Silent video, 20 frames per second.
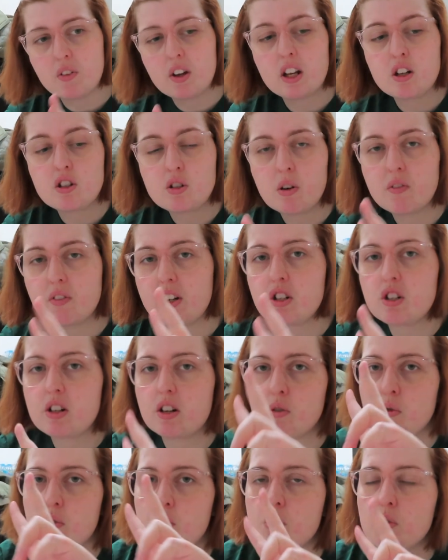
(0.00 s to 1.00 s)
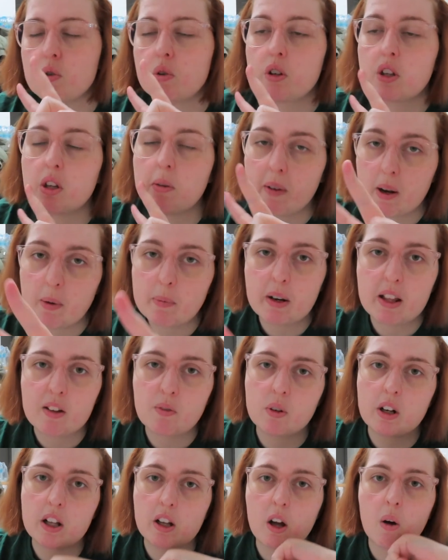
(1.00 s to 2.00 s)
And they do have an international store. And you better believe
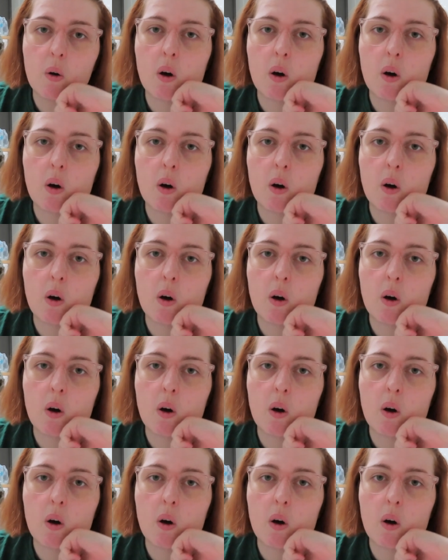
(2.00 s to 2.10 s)
when I go